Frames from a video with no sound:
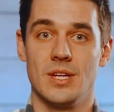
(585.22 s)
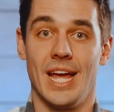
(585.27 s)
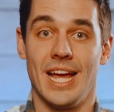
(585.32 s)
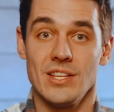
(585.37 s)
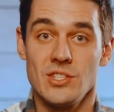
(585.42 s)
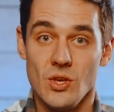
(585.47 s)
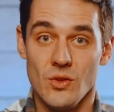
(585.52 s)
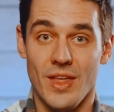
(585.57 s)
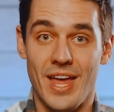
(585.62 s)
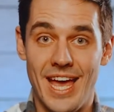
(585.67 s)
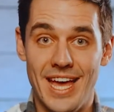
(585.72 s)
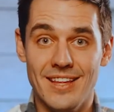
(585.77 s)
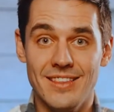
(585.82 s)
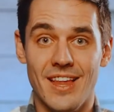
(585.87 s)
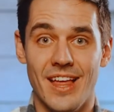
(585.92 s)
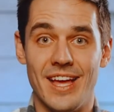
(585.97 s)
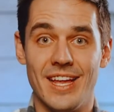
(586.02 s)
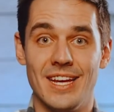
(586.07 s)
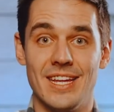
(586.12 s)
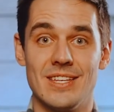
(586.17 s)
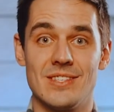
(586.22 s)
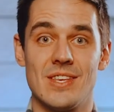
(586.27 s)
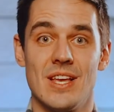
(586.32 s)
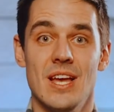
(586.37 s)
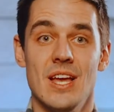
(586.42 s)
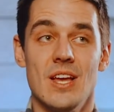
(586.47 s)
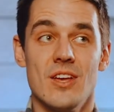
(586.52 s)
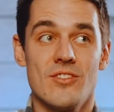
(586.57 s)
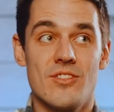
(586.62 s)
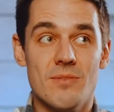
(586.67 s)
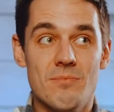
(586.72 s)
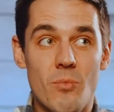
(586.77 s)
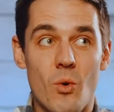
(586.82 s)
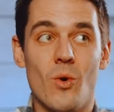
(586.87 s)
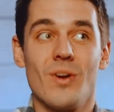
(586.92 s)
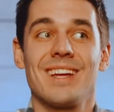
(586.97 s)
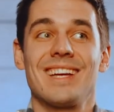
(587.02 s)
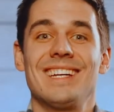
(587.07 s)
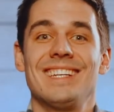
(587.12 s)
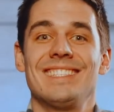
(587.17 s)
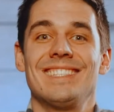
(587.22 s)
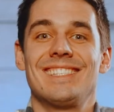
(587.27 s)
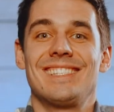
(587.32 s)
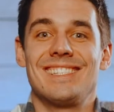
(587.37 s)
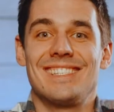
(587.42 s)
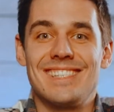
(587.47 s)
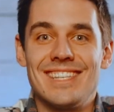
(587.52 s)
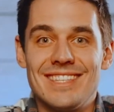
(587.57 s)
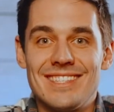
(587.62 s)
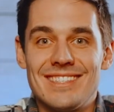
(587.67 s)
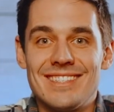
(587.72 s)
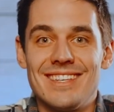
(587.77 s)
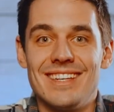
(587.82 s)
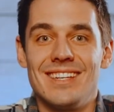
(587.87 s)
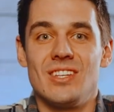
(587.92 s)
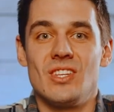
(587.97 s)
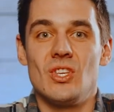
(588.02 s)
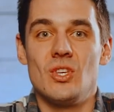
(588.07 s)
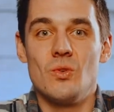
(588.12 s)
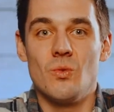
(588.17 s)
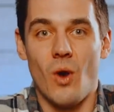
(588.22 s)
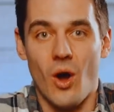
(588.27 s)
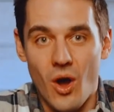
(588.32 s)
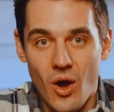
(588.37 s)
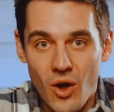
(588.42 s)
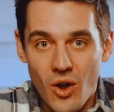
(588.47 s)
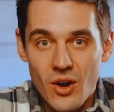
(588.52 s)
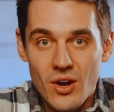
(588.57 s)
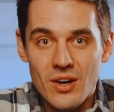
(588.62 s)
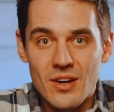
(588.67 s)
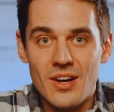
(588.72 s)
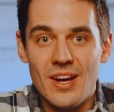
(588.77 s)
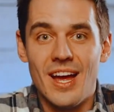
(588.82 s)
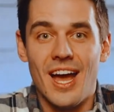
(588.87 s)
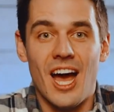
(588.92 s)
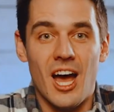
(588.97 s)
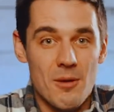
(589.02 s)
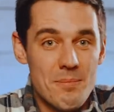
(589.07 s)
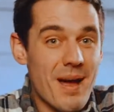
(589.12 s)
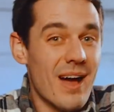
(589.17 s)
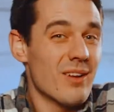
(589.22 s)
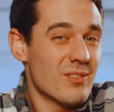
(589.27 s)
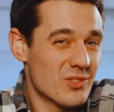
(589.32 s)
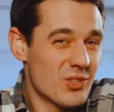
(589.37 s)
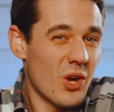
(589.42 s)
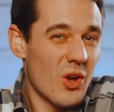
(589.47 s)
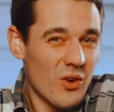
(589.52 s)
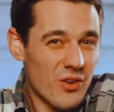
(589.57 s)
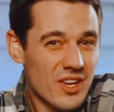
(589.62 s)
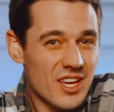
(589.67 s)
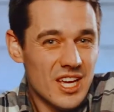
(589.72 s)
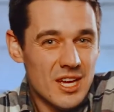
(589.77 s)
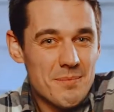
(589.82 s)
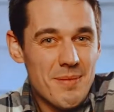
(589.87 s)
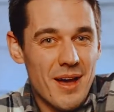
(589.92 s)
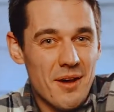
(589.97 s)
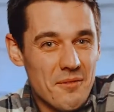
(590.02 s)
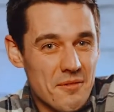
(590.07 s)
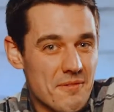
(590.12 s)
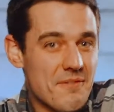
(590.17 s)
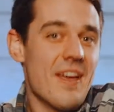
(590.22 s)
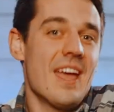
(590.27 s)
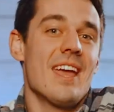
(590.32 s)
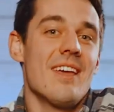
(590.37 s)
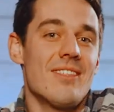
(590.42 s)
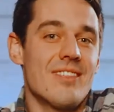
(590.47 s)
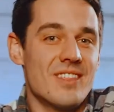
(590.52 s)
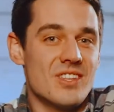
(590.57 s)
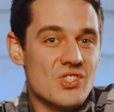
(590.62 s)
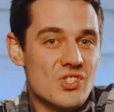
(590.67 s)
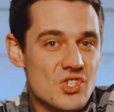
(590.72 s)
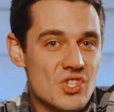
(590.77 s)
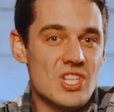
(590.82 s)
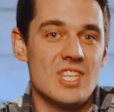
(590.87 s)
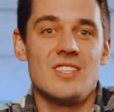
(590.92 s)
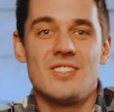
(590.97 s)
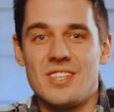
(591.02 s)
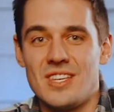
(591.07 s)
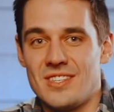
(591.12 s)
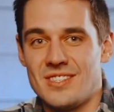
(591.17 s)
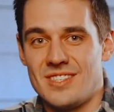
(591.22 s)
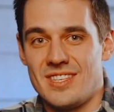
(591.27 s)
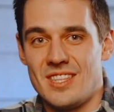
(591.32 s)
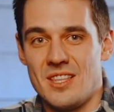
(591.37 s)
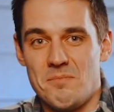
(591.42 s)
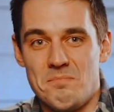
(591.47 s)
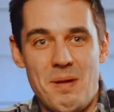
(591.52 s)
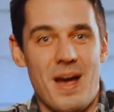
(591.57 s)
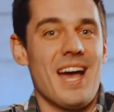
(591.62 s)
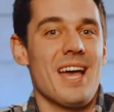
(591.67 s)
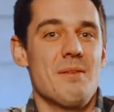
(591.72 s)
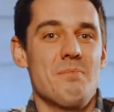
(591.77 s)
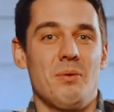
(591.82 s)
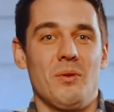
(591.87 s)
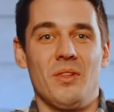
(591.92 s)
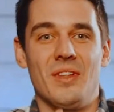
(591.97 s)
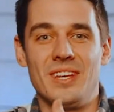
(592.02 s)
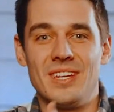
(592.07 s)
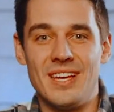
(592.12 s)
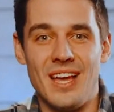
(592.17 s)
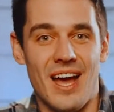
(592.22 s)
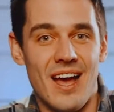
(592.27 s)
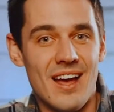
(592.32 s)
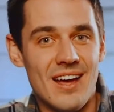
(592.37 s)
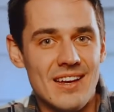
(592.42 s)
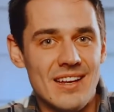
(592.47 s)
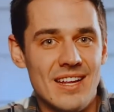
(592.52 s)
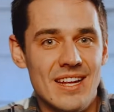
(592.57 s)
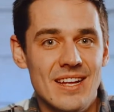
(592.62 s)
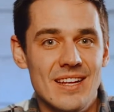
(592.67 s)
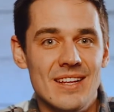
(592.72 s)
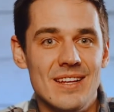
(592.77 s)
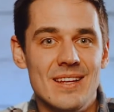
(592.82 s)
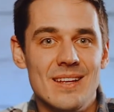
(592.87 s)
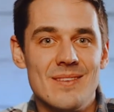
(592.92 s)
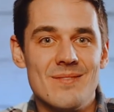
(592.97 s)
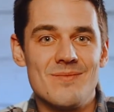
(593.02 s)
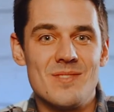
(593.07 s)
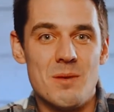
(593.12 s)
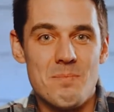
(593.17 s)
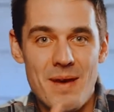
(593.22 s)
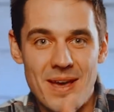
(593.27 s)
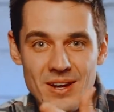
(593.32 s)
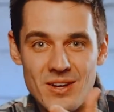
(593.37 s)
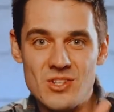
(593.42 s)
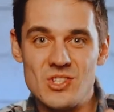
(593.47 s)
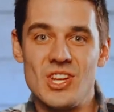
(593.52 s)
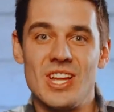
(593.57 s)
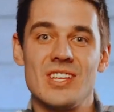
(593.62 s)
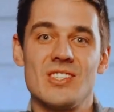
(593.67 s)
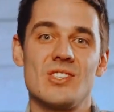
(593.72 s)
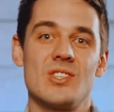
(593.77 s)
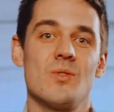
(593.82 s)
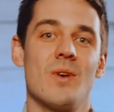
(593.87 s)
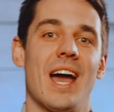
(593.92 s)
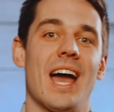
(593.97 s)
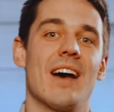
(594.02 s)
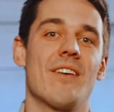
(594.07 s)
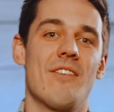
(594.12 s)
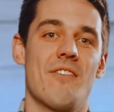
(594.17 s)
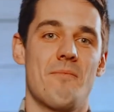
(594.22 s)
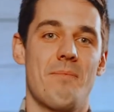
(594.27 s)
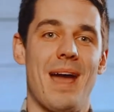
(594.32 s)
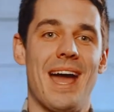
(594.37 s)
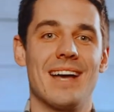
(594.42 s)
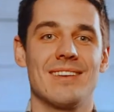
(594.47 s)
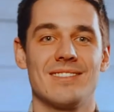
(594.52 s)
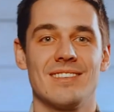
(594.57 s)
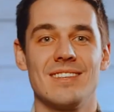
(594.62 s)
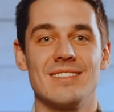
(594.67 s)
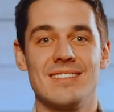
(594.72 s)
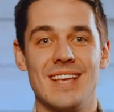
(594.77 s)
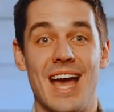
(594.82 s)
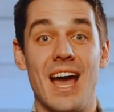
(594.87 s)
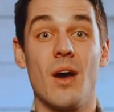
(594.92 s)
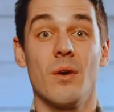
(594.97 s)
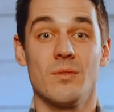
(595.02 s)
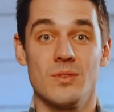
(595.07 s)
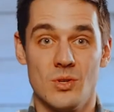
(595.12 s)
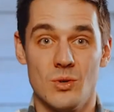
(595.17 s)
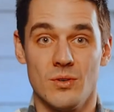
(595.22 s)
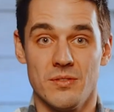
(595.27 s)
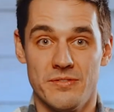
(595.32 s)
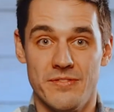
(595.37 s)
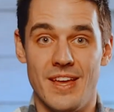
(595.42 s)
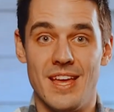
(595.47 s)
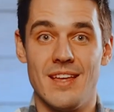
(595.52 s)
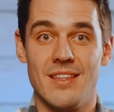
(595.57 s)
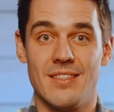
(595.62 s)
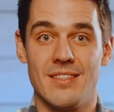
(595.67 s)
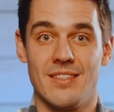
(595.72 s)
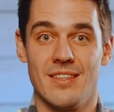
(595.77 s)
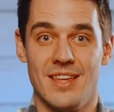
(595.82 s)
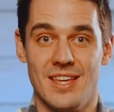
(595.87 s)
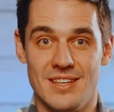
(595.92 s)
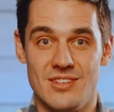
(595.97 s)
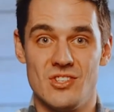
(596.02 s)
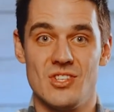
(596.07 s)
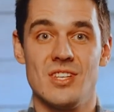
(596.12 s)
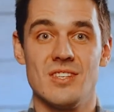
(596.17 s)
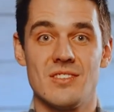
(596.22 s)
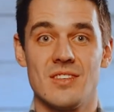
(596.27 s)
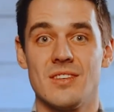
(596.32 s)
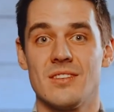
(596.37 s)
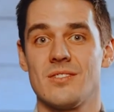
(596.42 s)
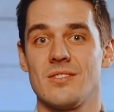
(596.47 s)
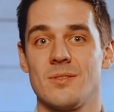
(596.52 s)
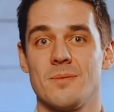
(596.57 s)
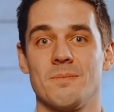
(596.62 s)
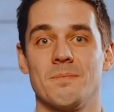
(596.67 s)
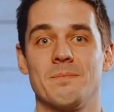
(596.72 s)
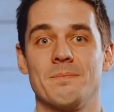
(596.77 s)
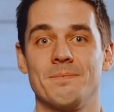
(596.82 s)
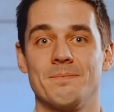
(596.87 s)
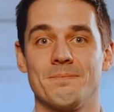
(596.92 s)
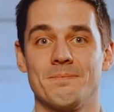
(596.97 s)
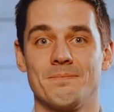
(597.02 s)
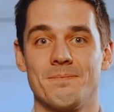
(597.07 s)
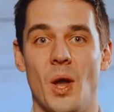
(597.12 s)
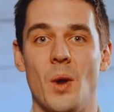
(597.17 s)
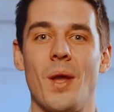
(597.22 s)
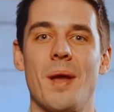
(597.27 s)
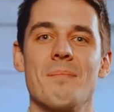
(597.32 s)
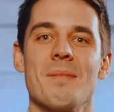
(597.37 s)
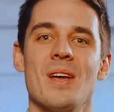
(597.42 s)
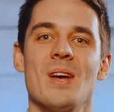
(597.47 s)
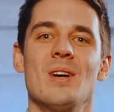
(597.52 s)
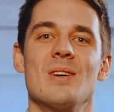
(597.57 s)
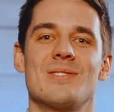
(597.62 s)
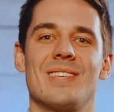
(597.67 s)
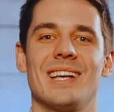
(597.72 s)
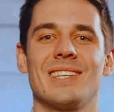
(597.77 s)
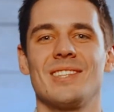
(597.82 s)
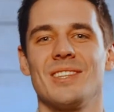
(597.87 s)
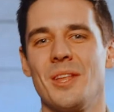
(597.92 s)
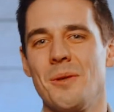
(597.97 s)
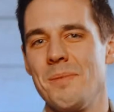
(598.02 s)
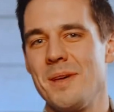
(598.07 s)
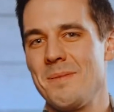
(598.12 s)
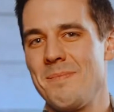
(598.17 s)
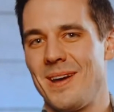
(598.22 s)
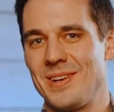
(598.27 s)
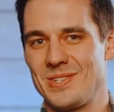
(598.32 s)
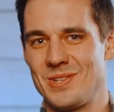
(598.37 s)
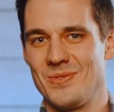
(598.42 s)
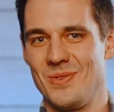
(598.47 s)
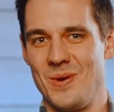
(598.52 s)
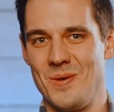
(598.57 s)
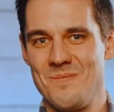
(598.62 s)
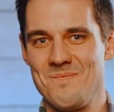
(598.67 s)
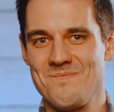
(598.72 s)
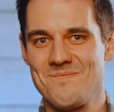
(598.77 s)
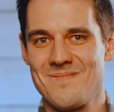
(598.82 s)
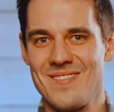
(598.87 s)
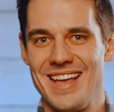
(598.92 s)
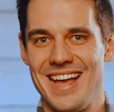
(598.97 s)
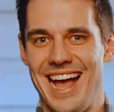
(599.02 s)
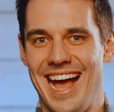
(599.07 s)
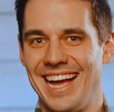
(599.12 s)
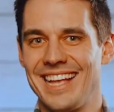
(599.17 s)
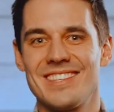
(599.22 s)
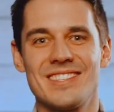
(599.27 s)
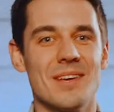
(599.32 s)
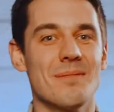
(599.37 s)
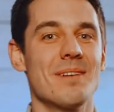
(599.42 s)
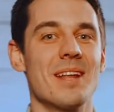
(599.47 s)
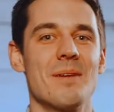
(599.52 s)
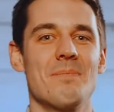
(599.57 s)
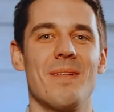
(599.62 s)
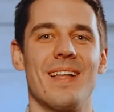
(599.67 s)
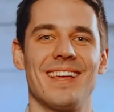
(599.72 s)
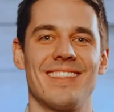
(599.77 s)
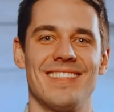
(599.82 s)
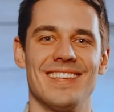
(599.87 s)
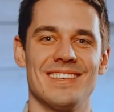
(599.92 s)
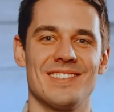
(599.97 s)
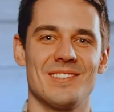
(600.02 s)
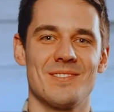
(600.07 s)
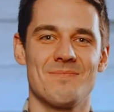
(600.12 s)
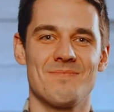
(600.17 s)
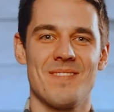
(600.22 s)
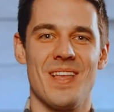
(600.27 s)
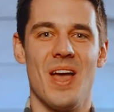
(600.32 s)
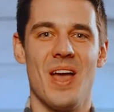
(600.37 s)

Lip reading: And so the headline is, the more consistent you are about talking about faith and Jesus and the Bible and God, the better chance you have of passing down your faith in Jesus. Okay, so that's a little bit about your role. I can sum it up like this.